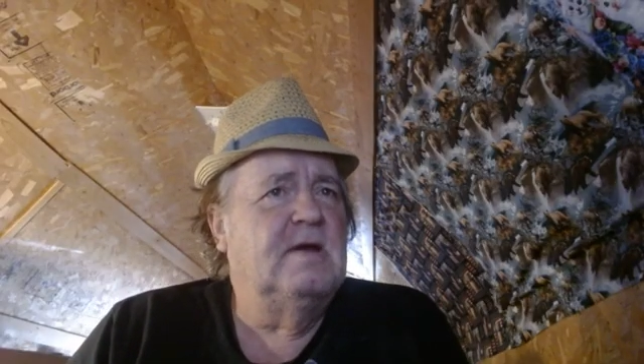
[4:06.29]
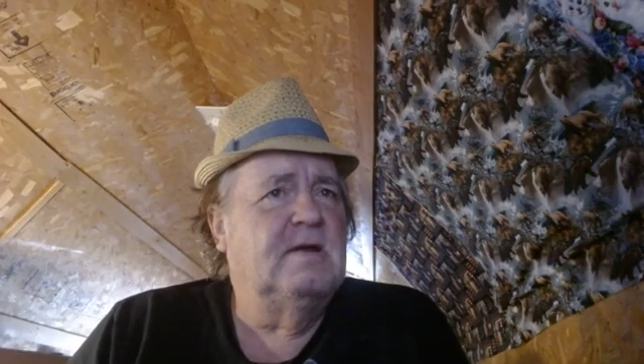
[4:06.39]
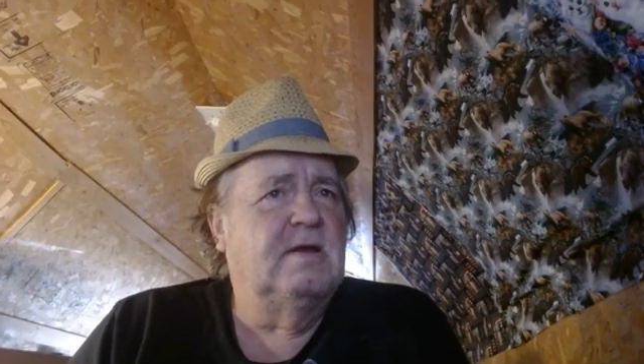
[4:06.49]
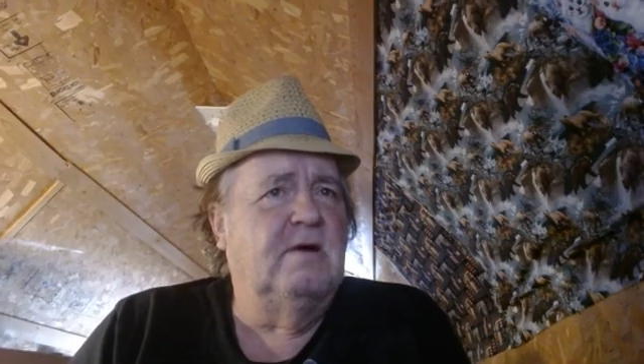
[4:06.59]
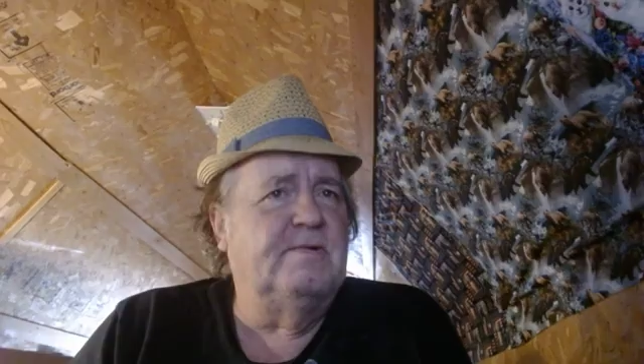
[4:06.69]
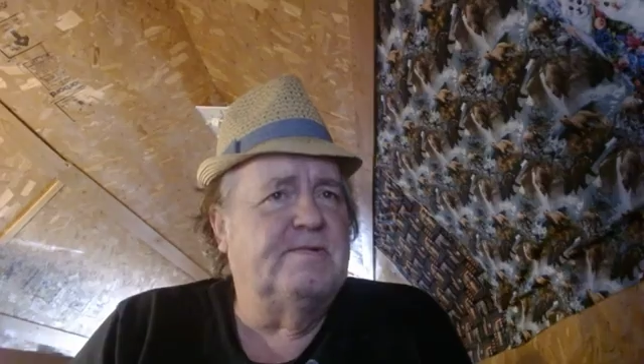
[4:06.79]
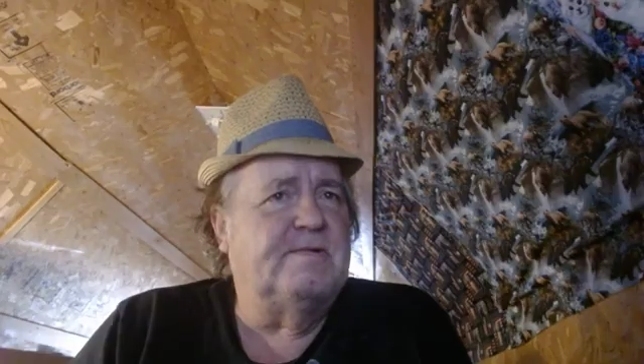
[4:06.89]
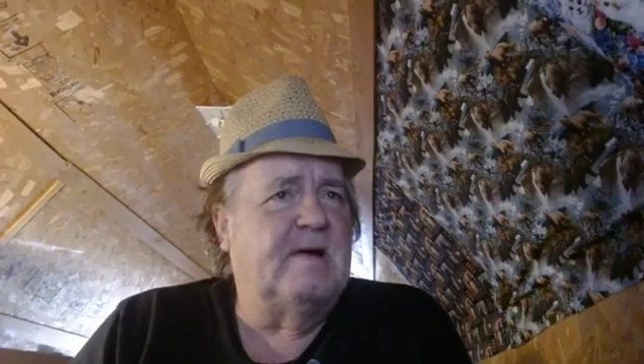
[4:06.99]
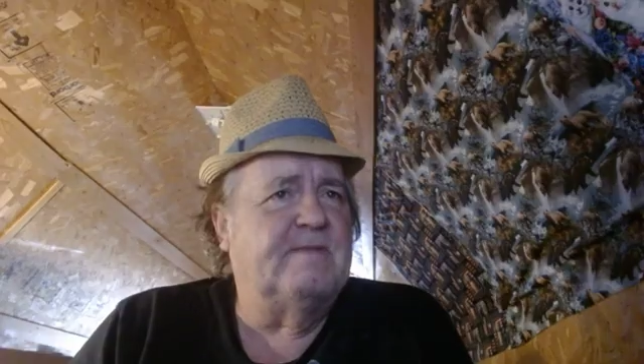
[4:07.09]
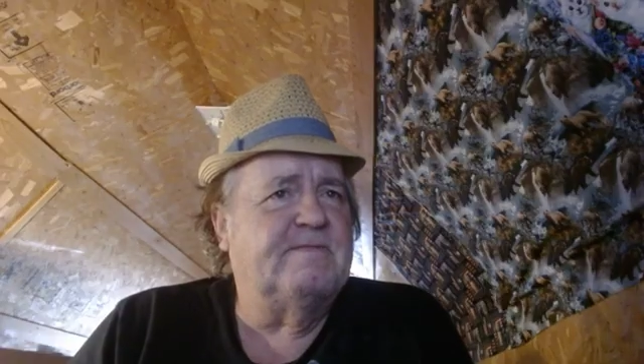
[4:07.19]
low
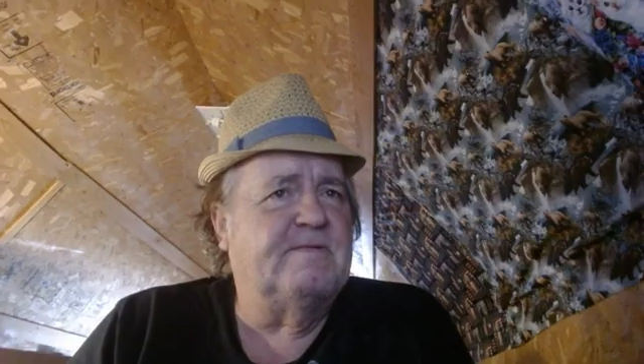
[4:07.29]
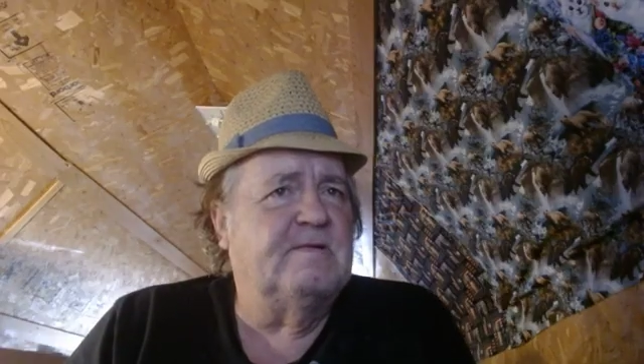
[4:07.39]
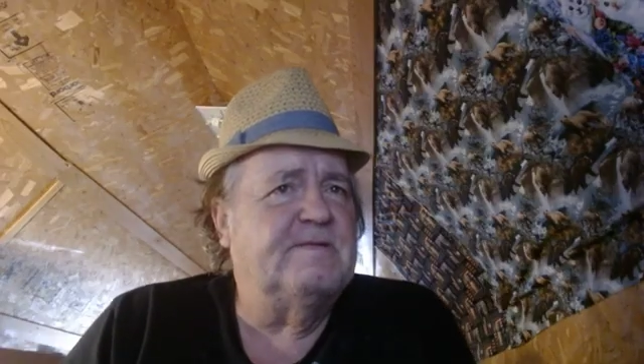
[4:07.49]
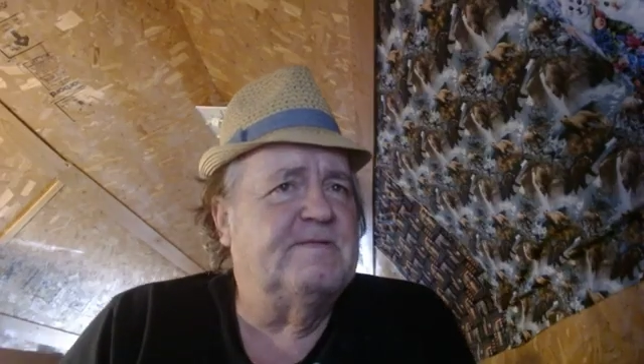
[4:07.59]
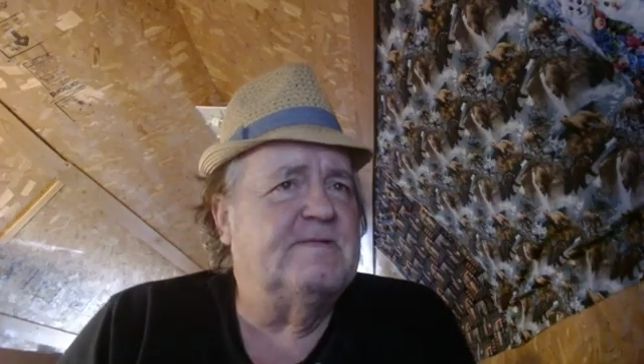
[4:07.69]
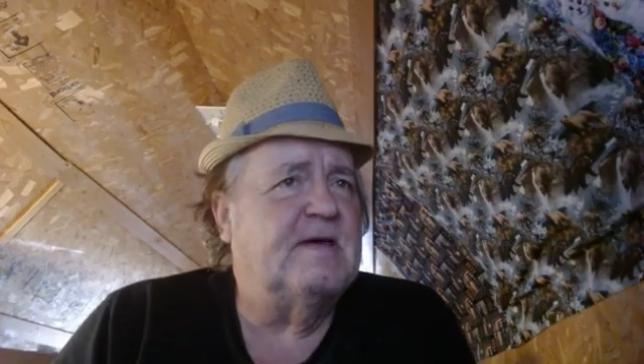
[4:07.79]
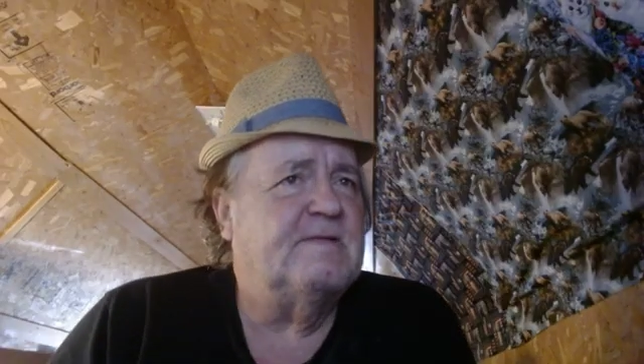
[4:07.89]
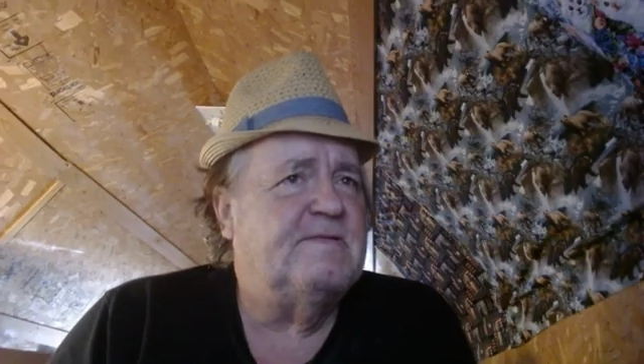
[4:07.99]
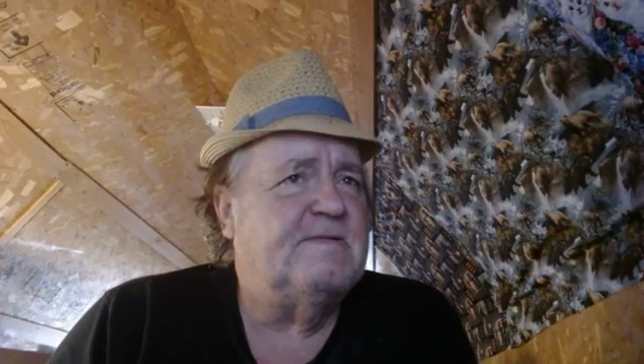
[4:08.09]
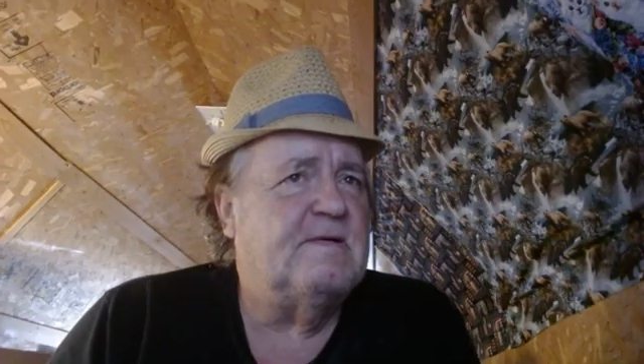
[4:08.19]
draft choice
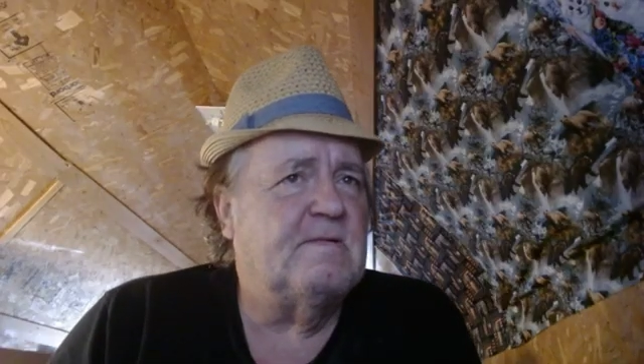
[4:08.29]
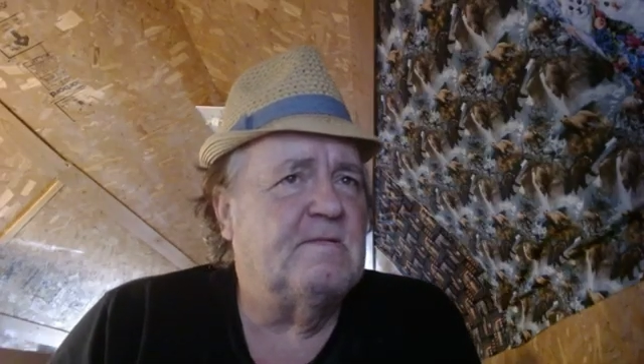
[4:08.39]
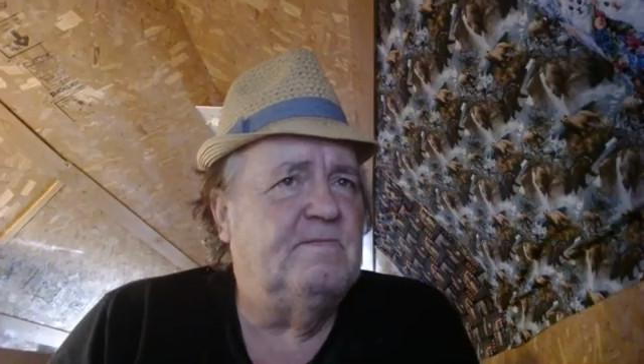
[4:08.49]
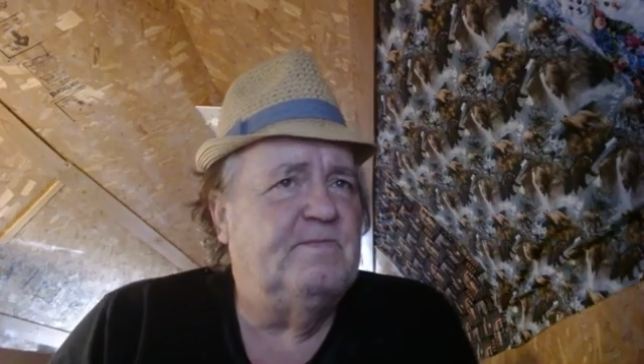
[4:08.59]
next year.